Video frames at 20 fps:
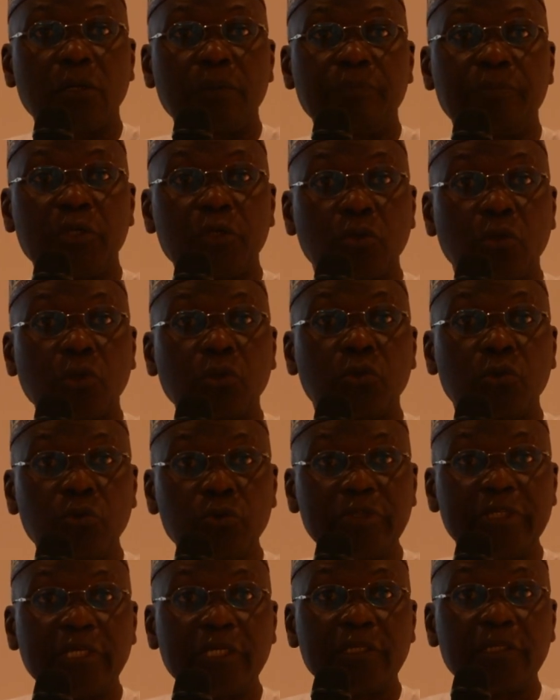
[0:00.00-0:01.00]
been
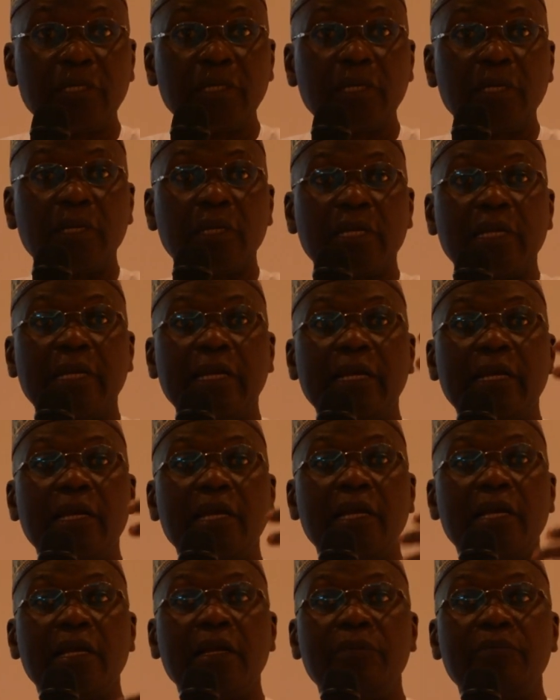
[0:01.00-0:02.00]
concluded
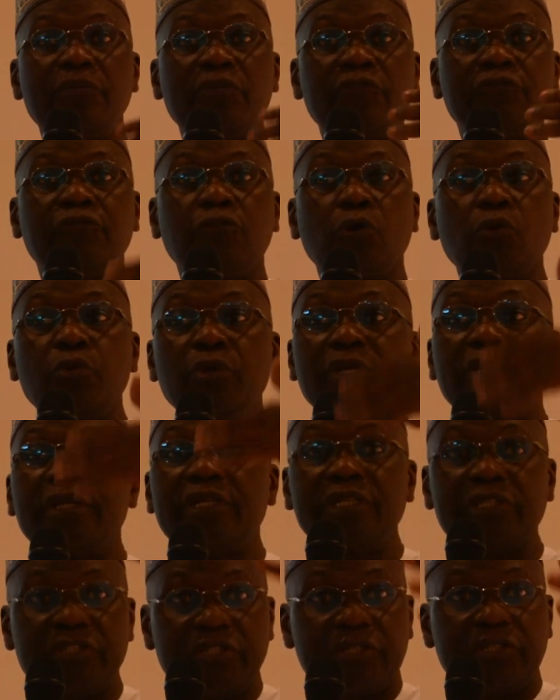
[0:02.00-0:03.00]
before we
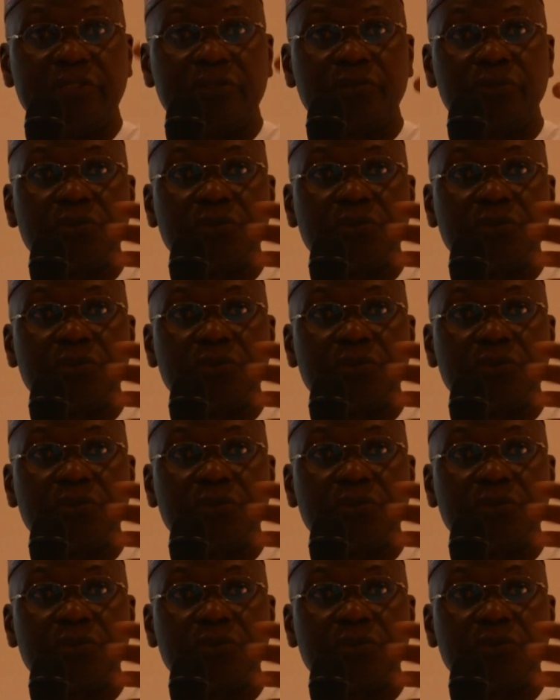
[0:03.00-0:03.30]
reached,